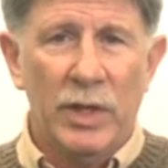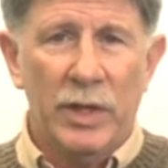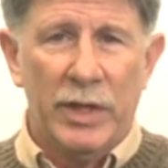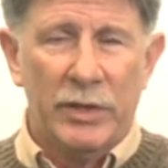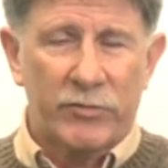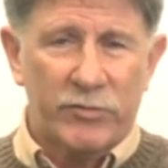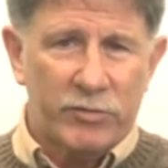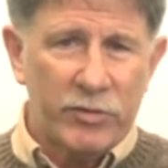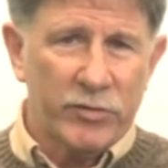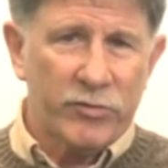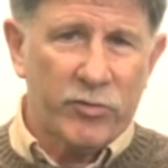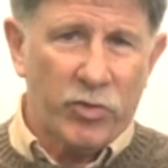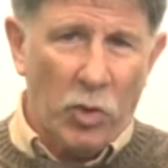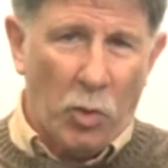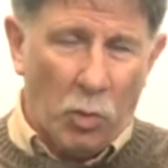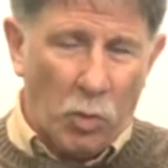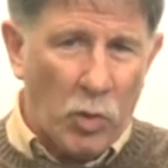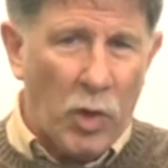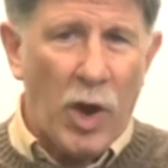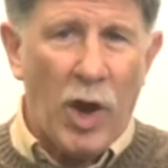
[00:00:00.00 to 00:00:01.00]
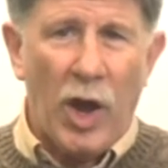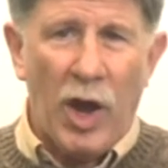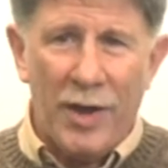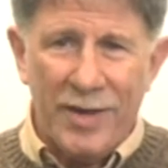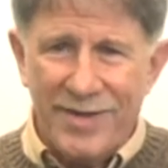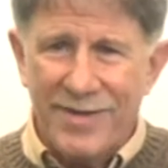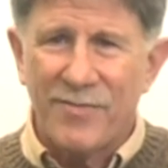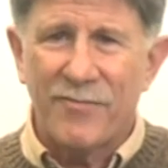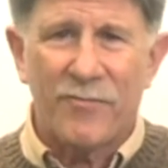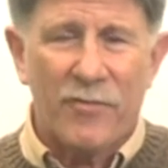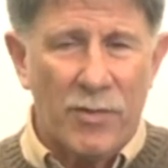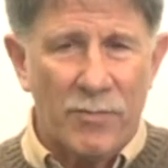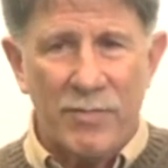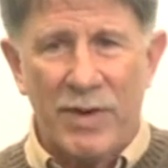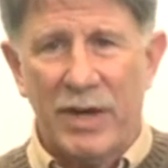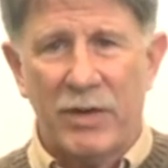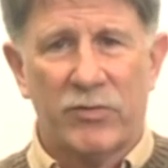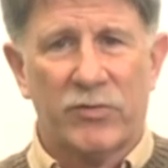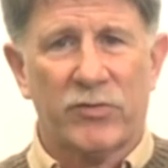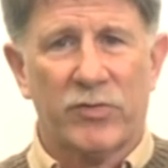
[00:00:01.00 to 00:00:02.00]
It's just the raw
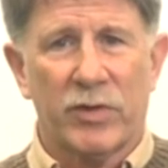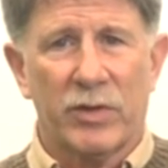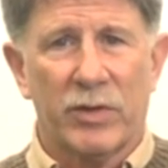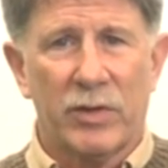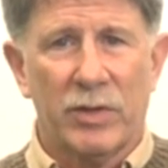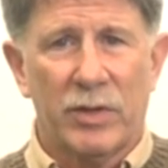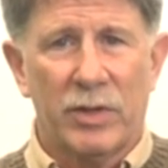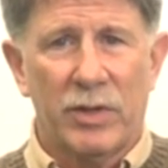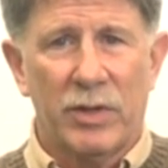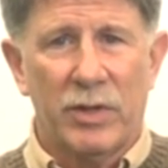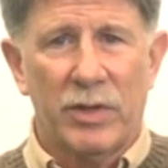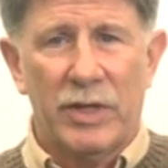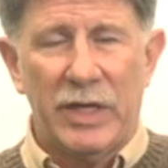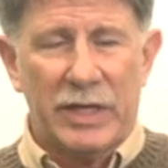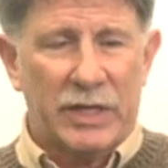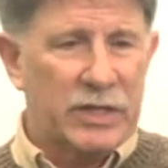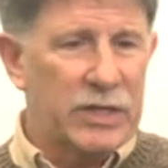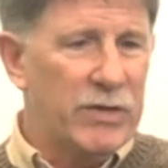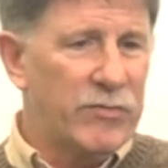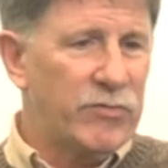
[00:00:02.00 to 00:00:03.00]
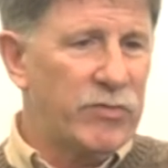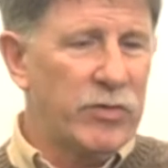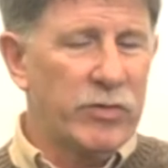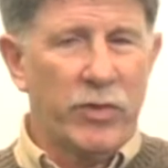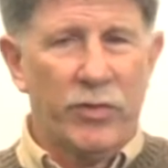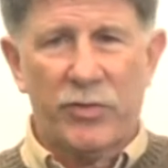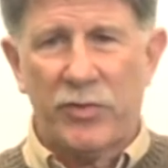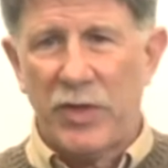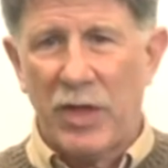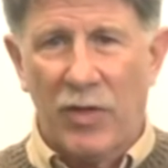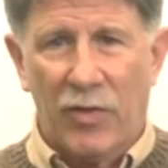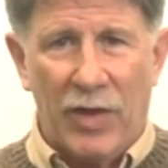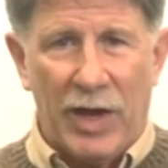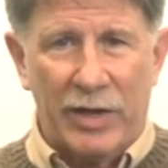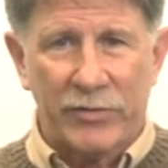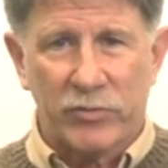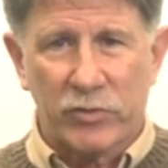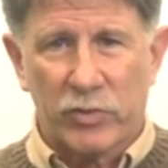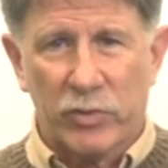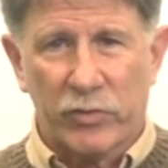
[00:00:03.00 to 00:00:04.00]
information. It gives you the
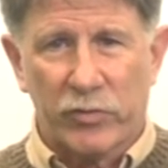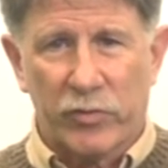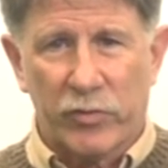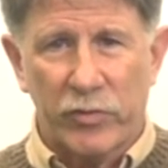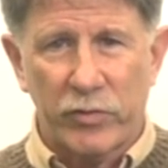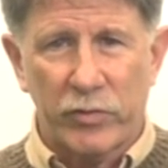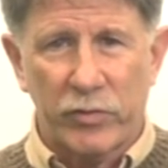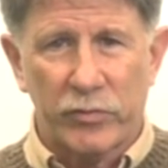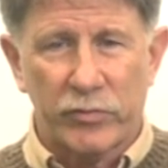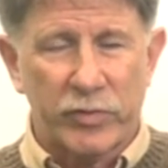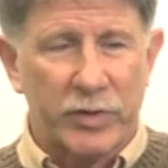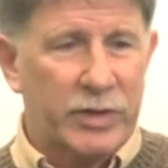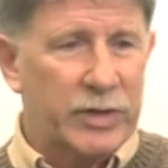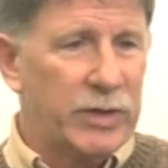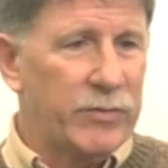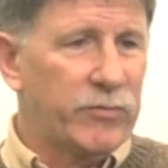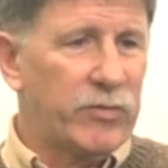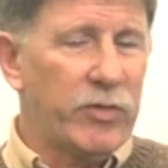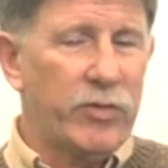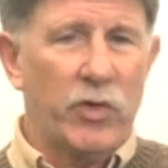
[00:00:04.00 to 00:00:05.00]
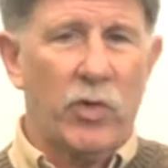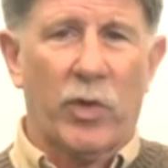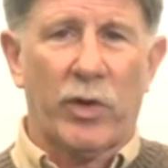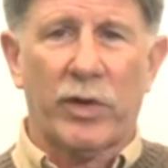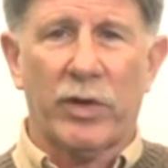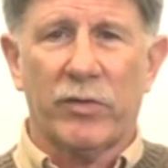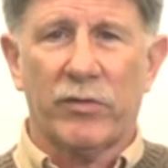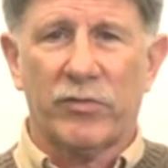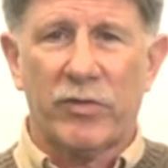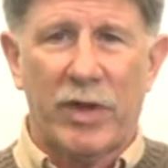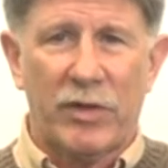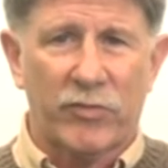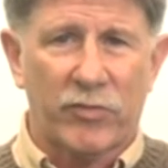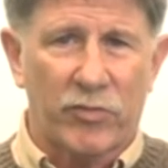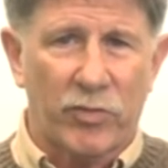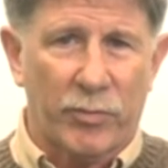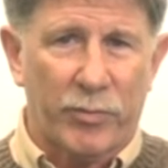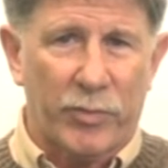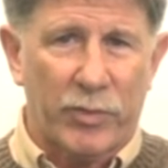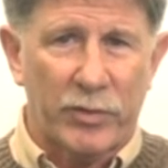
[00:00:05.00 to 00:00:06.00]
theological truths. It gives you the
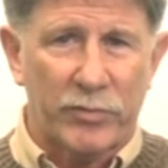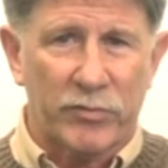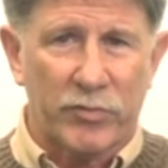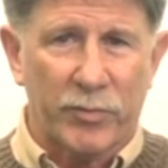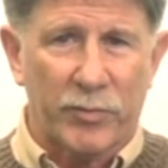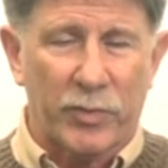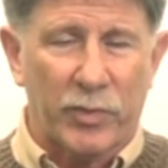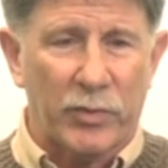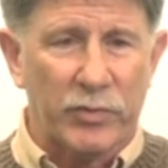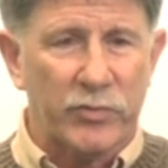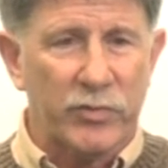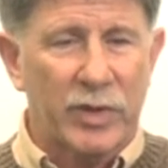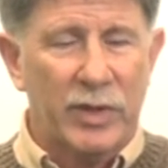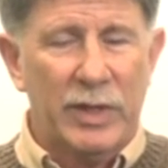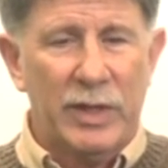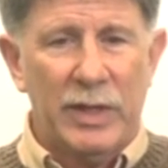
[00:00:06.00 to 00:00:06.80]
organizational principles.